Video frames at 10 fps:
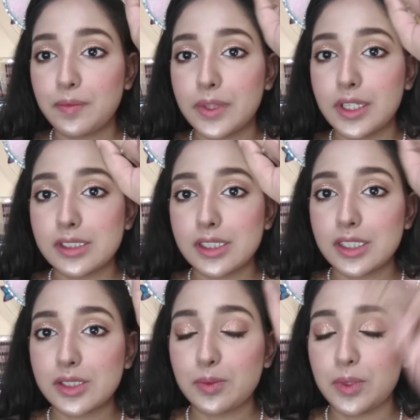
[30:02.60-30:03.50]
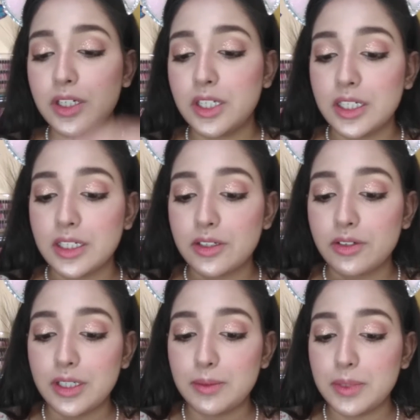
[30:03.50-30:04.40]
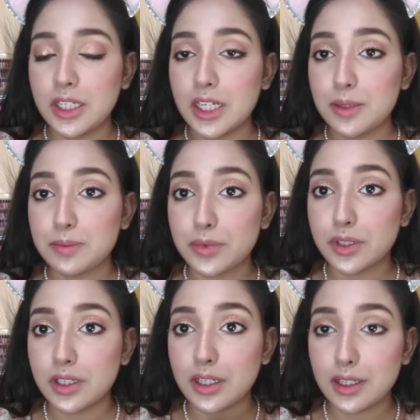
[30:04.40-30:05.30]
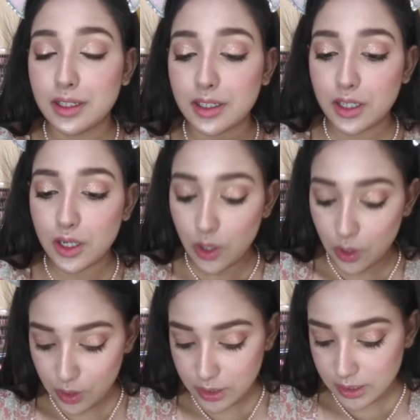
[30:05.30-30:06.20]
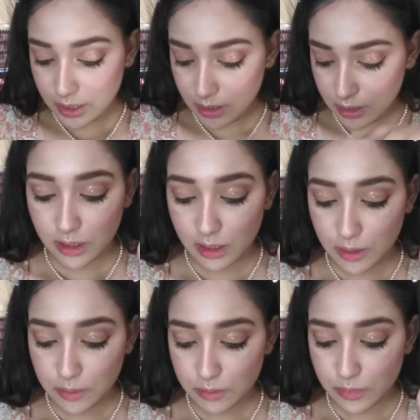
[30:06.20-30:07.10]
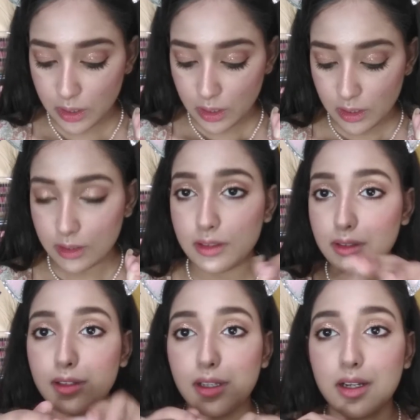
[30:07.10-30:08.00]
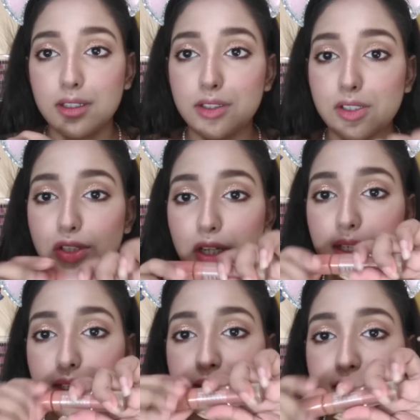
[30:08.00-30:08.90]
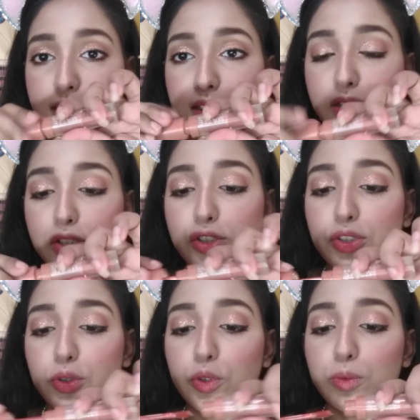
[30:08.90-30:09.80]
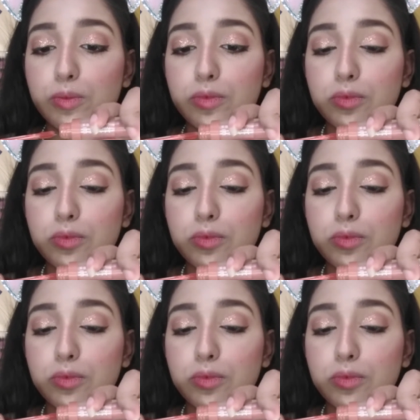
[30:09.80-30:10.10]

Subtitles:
This is very creamy lip gloss. The other shade is this Shroom.